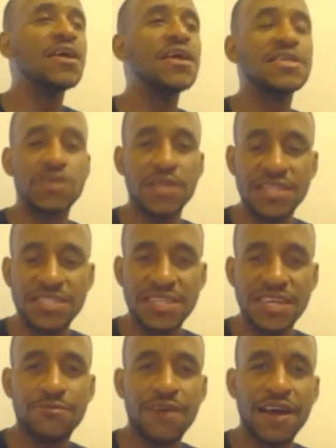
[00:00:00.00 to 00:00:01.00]
So let's get
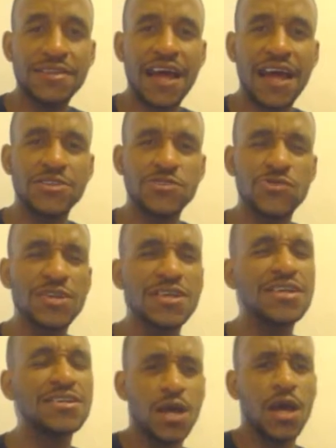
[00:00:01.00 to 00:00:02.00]
right down to it.
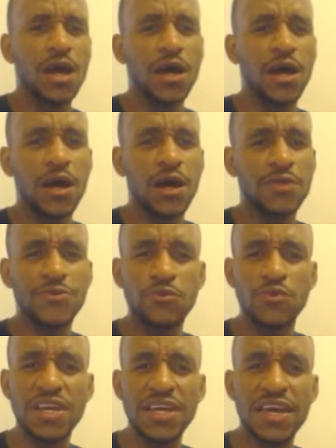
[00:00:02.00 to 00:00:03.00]
The
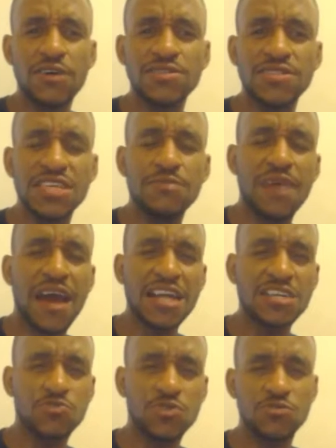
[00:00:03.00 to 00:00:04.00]
Wii LC match,
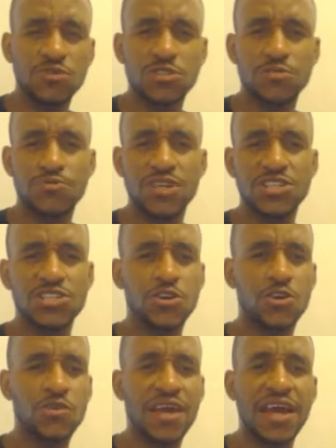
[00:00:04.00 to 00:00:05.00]
which was the pre-show,
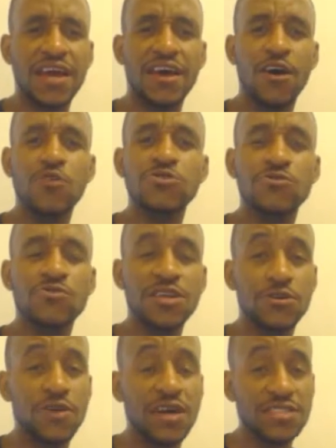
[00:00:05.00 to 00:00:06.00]
we had El
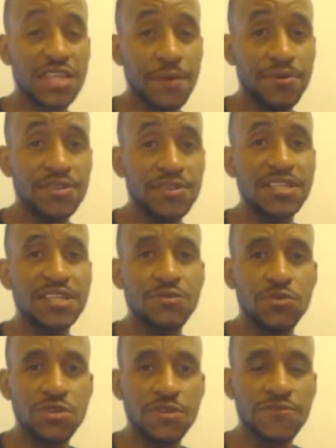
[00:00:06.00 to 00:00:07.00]
Torito, as I predicted,
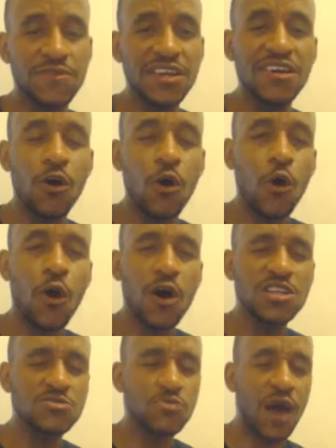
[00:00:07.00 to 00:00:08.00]
would defeat
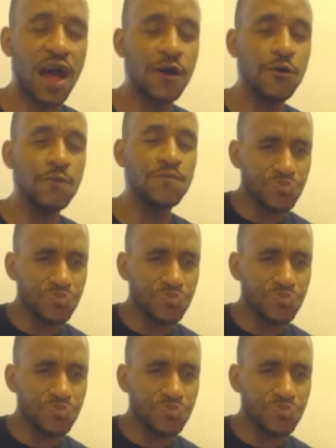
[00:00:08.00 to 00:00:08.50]
Hornswoggle.